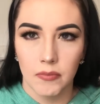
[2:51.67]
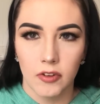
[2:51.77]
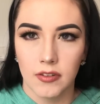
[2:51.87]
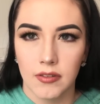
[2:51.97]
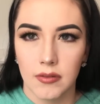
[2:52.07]

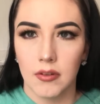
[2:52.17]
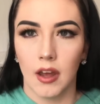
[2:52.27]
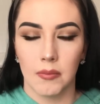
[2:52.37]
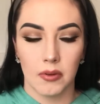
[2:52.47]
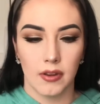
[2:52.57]
just
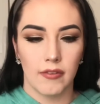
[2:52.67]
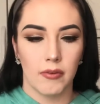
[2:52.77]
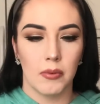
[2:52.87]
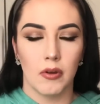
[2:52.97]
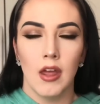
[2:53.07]

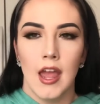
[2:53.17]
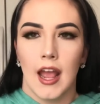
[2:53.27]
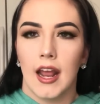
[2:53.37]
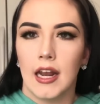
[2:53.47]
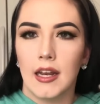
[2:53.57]
unbelievable,
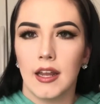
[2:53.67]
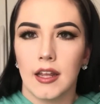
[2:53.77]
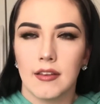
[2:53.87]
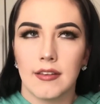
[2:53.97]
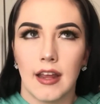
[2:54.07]
and
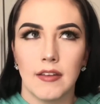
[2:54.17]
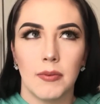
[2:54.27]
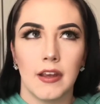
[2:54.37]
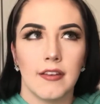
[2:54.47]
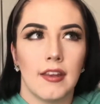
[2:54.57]
it's nice
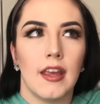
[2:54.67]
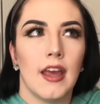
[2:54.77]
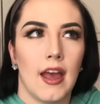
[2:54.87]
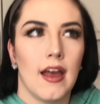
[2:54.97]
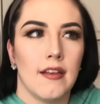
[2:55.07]
because he
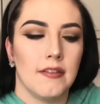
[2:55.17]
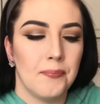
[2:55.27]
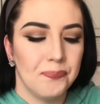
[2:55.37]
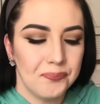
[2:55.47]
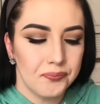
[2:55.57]
has
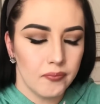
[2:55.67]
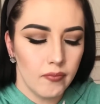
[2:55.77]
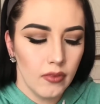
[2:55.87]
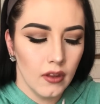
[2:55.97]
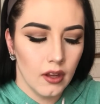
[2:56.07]

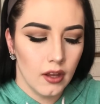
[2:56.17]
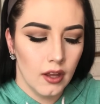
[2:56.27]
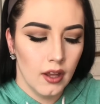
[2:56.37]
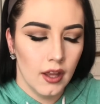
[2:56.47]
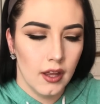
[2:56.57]

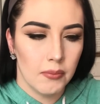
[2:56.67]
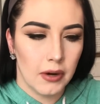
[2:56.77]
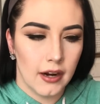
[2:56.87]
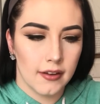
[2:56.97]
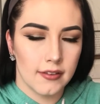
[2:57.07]

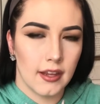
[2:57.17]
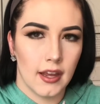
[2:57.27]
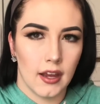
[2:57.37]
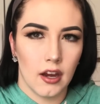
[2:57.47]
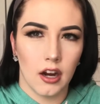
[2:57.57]
products
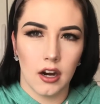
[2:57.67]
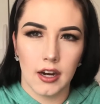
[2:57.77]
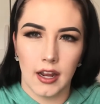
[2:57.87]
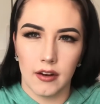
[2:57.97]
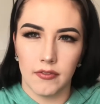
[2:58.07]
that are
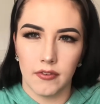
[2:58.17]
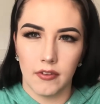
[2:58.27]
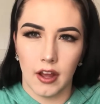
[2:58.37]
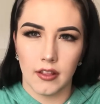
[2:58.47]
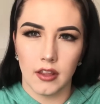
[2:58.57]
kind of
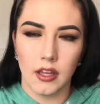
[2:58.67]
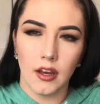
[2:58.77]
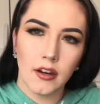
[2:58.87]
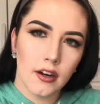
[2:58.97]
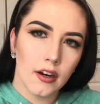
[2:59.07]
at the
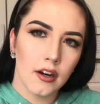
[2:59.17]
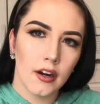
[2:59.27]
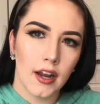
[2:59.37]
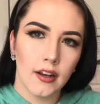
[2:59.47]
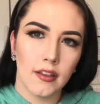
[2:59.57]
younger
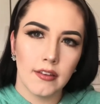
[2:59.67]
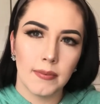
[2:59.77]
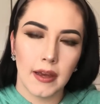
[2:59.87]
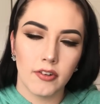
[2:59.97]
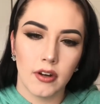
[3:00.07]
end of the
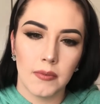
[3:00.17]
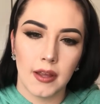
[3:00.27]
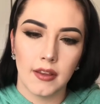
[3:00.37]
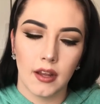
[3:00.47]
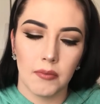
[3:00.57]
spectrum,
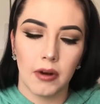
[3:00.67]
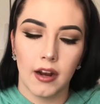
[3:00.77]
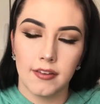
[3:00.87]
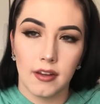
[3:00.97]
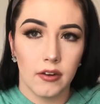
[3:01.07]
and then
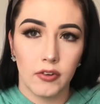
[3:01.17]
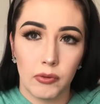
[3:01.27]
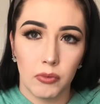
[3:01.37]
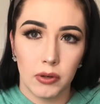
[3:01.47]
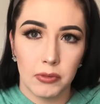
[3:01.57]
products that are
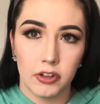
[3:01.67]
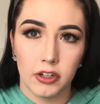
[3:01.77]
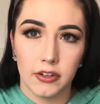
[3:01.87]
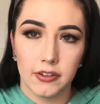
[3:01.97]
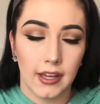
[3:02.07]
more
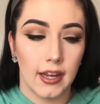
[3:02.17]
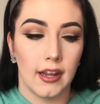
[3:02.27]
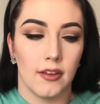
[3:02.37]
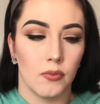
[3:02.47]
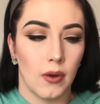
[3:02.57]
mature skin
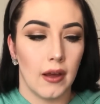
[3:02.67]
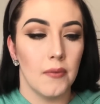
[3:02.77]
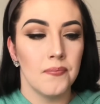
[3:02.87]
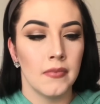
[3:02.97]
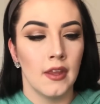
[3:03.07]
as
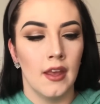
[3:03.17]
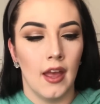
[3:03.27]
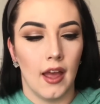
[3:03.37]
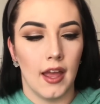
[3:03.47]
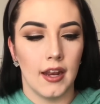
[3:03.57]
well.
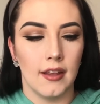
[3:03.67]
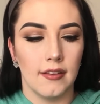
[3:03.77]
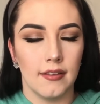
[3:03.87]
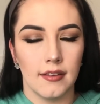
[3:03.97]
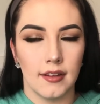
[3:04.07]
And
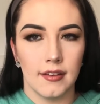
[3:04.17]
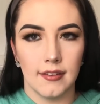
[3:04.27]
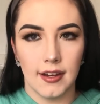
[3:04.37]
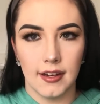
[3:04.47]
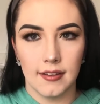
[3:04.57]
his
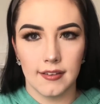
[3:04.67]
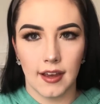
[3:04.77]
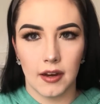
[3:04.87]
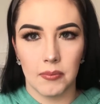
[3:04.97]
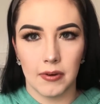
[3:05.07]
line is
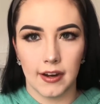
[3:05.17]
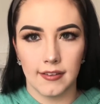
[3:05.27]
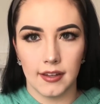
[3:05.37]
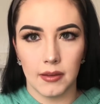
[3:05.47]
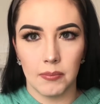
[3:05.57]
kind of
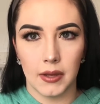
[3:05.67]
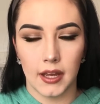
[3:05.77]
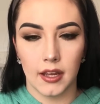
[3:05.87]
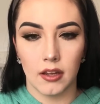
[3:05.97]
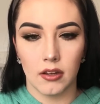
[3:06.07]
pricey,
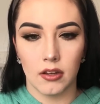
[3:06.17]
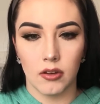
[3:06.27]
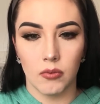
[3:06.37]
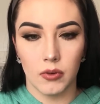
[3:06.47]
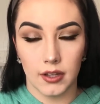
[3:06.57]
but
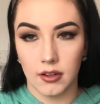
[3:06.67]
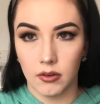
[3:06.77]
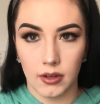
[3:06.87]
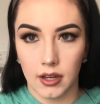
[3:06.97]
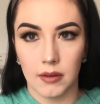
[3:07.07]
you really do
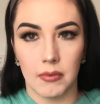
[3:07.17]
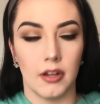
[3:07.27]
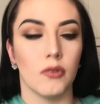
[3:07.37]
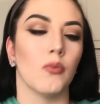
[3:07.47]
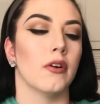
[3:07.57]
get your
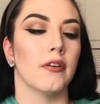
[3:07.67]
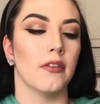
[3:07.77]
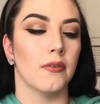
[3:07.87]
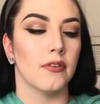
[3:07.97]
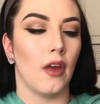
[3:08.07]
money's worth.
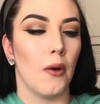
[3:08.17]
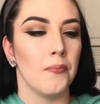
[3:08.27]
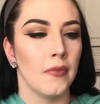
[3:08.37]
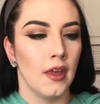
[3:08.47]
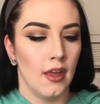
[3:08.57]
So
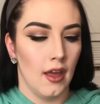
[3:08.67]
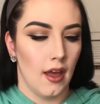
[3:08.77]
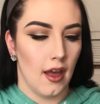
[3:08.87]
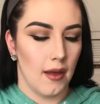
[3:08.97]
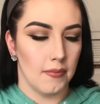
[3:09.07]

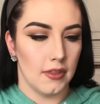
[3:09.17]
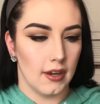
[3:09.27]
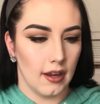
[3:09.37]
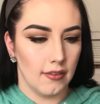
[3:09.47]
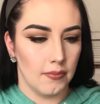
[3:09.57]
the
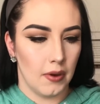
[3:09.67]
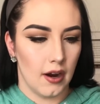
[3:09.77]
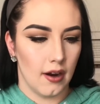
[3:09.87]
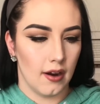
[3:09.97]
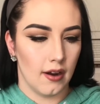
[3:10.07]
next
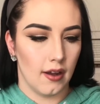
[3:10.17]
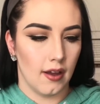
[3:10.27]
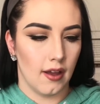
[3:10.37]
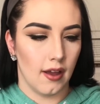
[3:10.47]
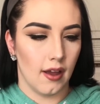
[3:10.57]
part
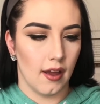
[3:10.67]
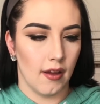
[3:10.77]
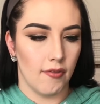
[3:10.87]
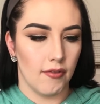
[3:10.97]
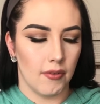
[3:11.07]

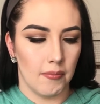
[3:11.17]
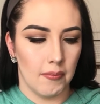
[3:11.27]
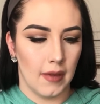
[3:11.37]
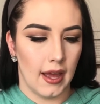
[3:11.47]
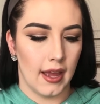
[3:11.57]
of
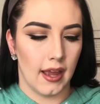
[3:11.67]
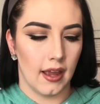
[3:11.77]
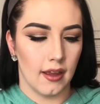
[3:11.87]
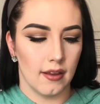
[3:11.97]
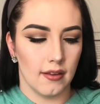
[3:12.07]
my